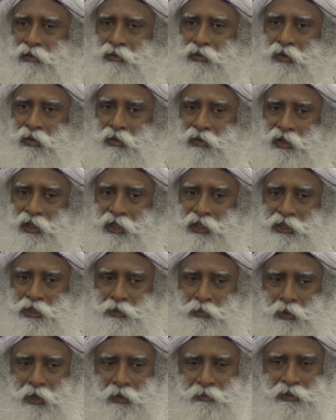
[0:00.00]
So
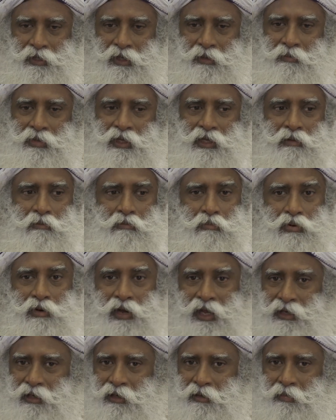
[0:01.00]
lynch mobs are being
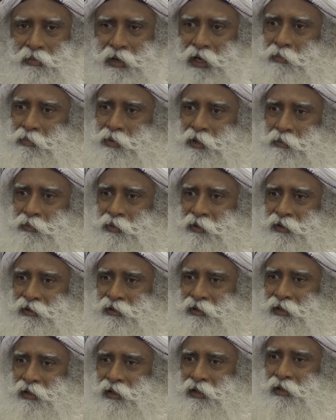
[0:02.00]
bred by people.
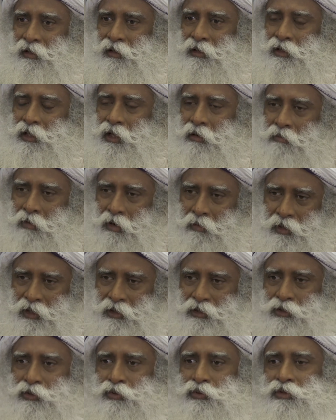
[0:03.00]
The
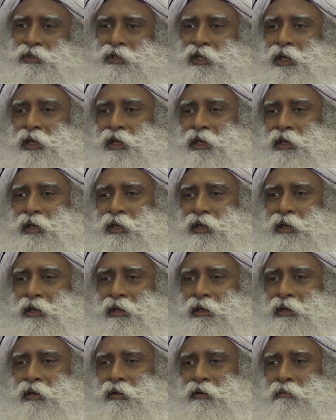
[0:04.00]
moment you say,
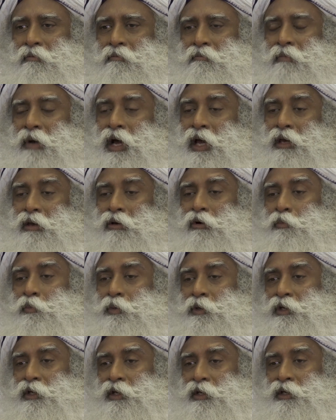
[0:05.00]
my
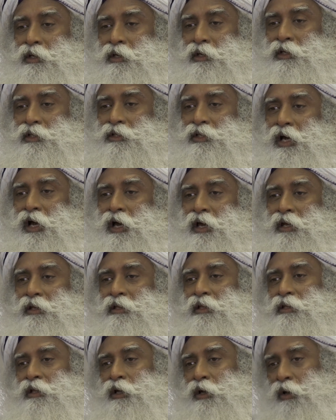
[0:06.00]
opinion is higher
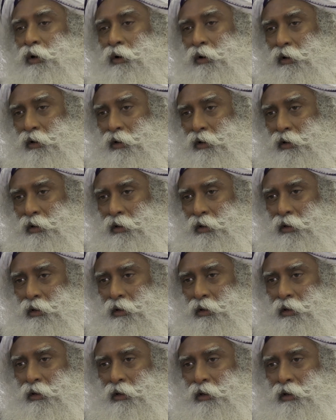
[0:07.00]
than the law.
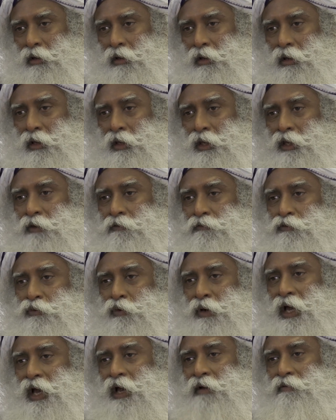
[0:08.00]
If
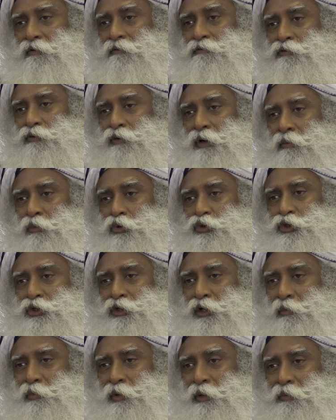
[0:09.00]
you have a few
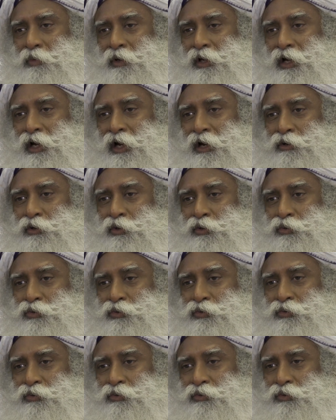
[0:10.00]
emotional people around
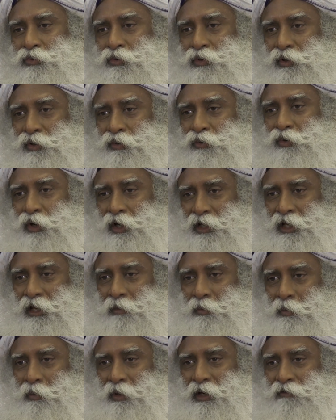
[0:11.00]
you who are
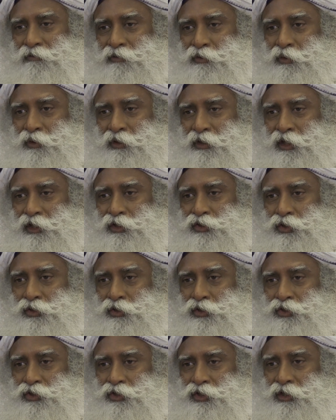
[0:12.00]
capable of doing things
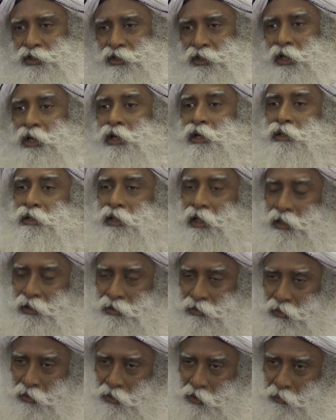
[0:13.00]
on the street, there
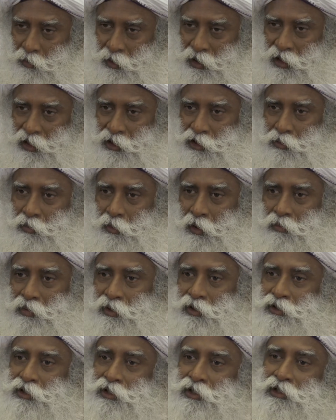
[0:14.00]
is going to be a lynch mob,
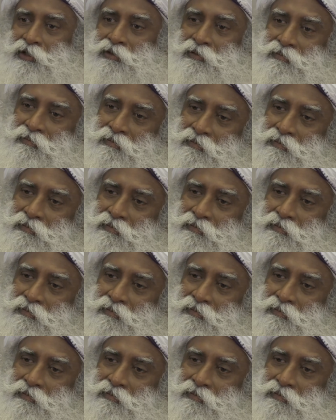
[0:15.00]
isn't it?